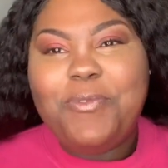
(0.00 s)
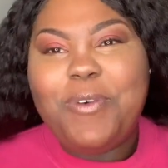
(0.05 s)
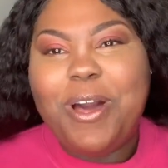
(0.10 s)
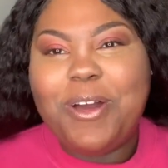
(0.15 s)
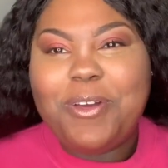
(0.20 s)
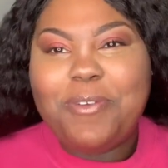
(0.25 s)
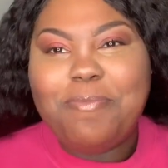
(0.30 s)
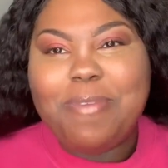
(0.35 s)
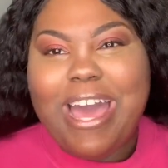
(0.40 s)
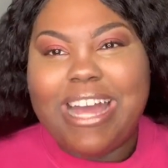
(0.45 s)

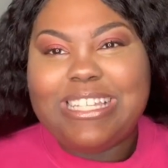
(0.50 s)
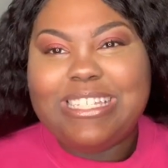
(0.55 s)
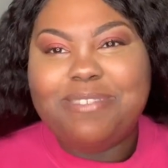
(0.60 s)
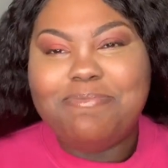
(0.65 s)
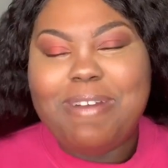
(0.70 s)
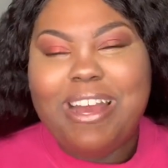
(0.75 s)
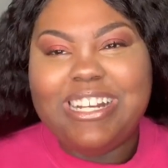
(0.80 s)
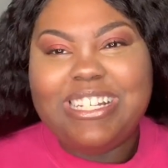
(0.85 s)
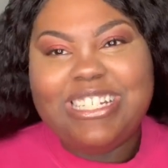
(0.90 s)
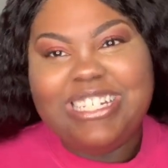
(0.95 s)
Welcome back to
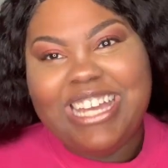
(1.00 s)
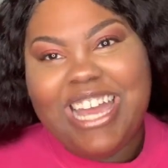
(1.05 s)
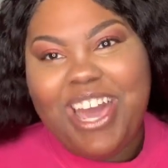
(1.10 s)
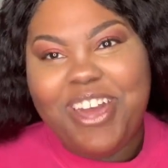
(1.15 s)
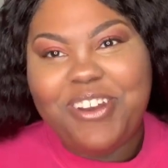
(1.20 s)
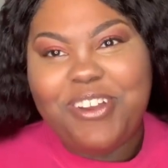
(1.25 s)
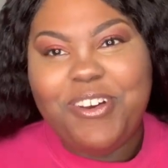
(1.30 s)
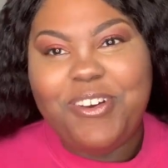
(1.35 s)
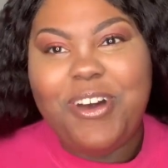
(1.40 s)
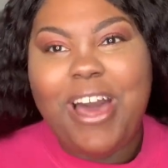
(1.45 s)
my
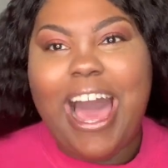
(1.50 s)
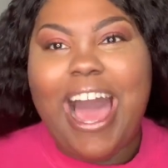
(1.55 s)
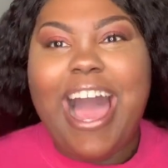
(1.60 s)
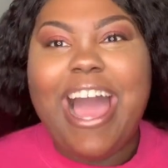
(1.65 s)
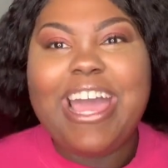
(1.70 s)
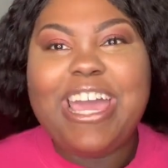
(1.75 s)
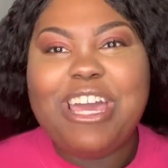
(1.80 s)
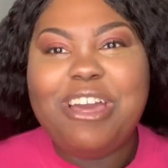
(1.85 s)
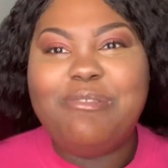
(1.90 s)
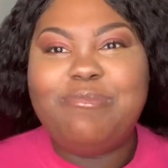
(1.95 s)
channel.
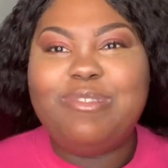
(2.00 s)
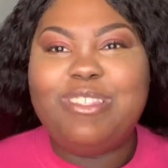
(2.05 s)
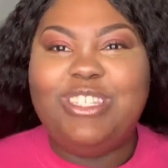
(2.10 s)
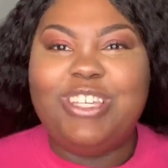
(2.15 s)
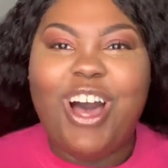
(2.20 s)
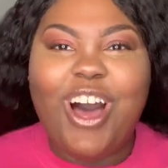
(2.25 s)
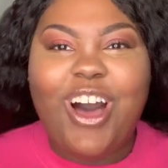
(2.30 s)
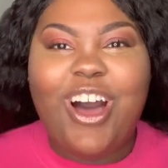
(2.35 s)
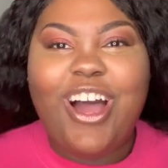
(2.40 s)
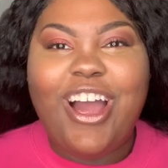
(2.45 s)
I am
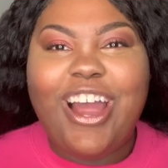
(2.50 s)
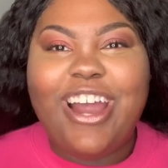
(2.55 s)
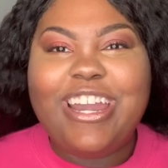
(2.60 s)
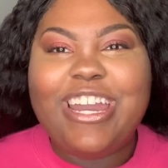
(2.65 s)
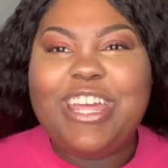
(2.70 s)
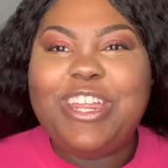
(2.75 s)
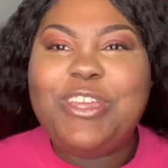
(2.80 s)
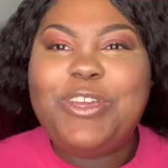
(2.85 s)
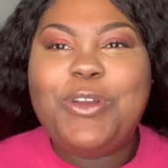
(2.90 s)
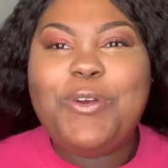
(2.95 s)
Dawn and